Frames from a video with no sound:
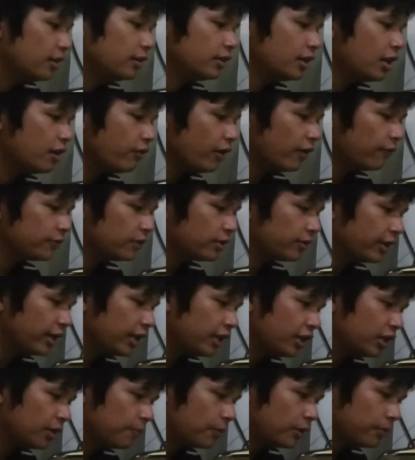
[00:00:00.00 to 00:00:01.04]
Now after
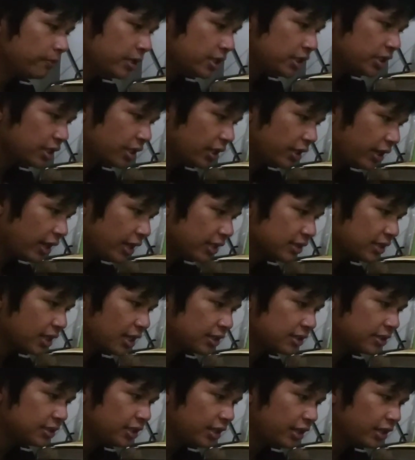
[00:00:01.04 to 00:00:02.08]
getting a permission and
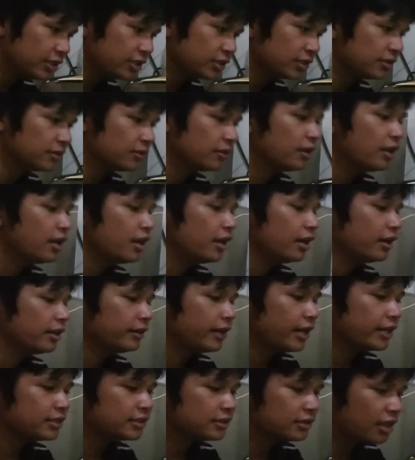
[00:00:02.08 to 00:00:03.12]
success,
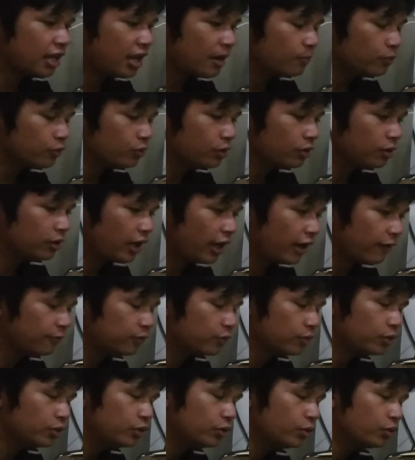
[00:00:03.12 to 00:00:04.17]
next step we'll have
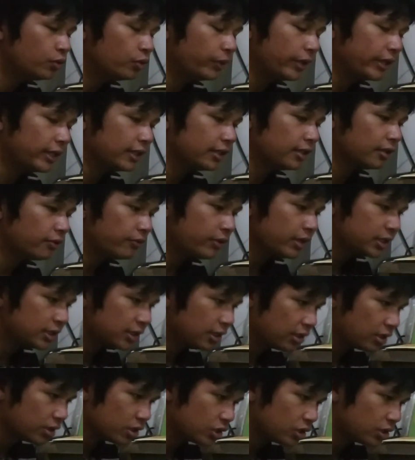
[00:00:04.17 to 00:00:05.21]
to do with the
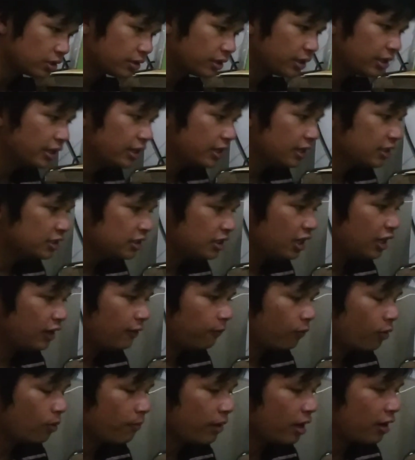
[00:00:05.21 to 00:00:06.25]
research. Seek
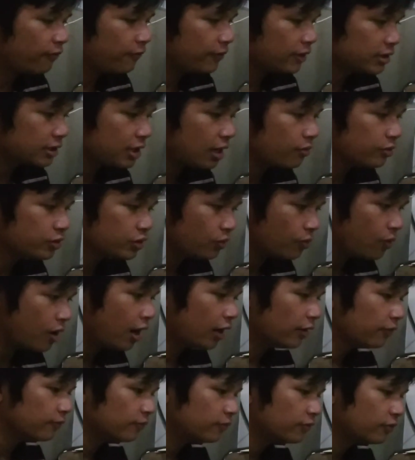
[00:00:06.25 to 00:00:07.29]
from every source you
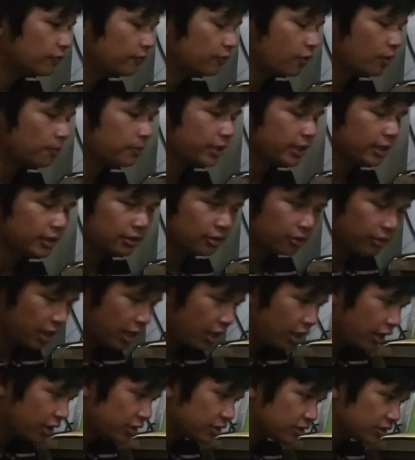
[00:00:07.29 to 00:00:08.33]
want, from the
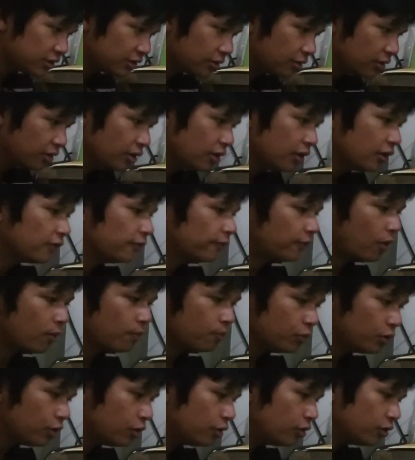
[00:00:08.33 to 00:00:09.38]
internet, from
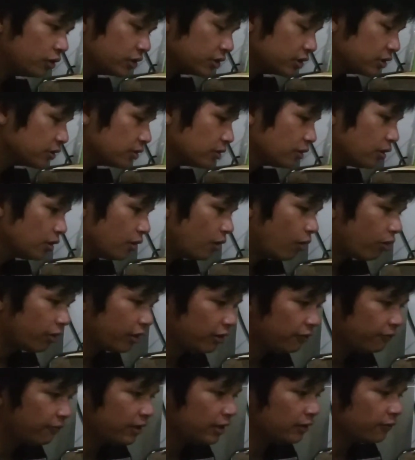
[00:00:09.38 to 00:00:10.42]
books, or
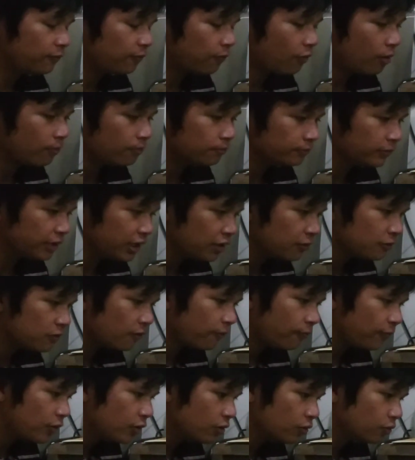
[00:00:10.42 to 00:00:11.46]
even from
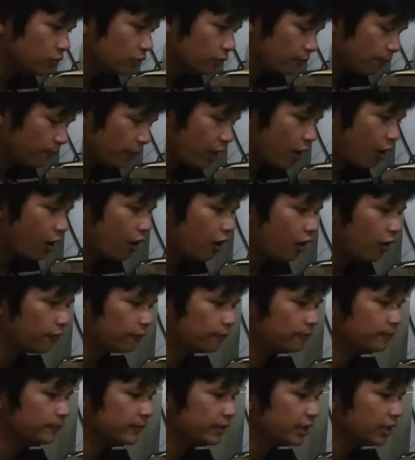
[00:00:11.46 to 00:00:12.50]
interview of
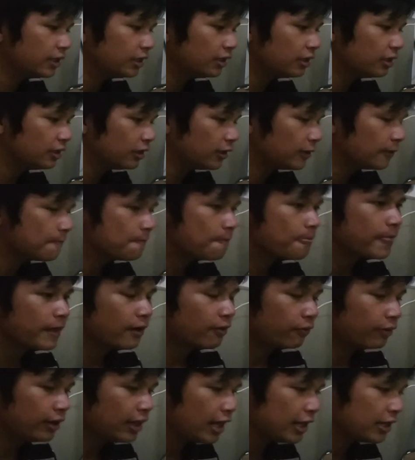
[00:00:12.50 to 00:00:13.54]
the
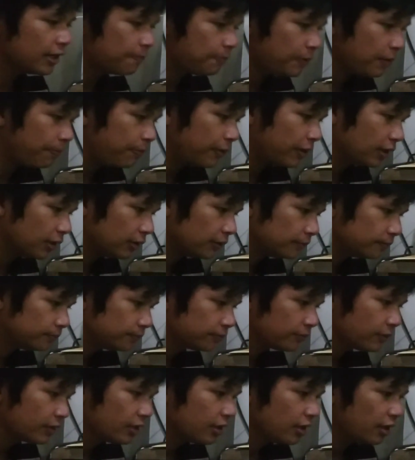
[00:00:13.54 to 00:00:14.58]
related people.
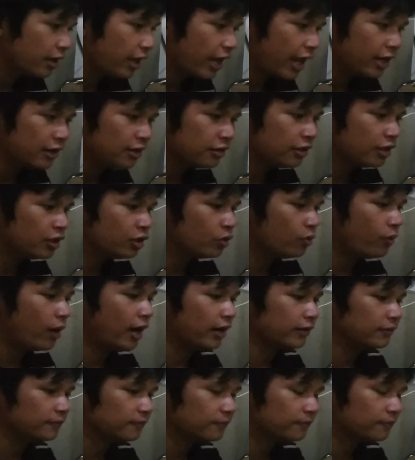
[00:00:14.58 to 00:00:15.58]
Anything you want.